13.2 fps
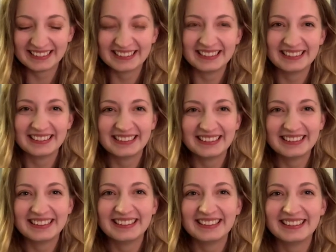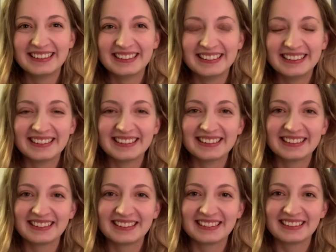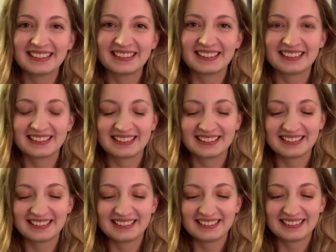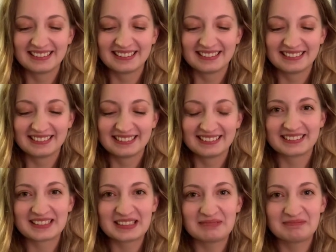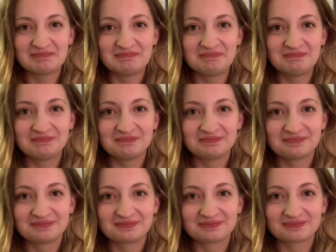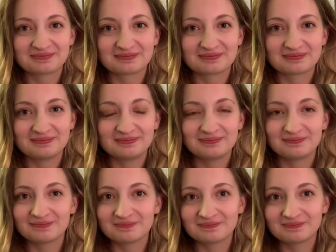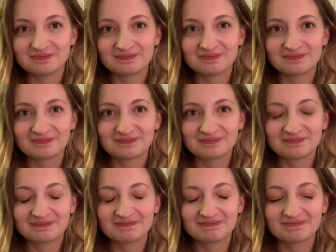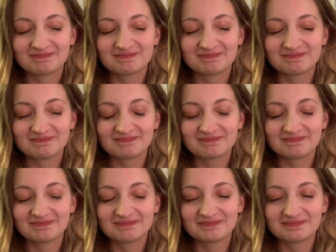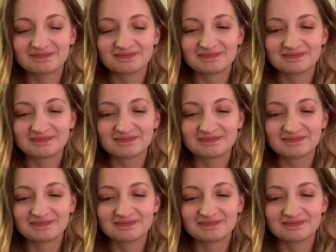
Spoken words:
(silent)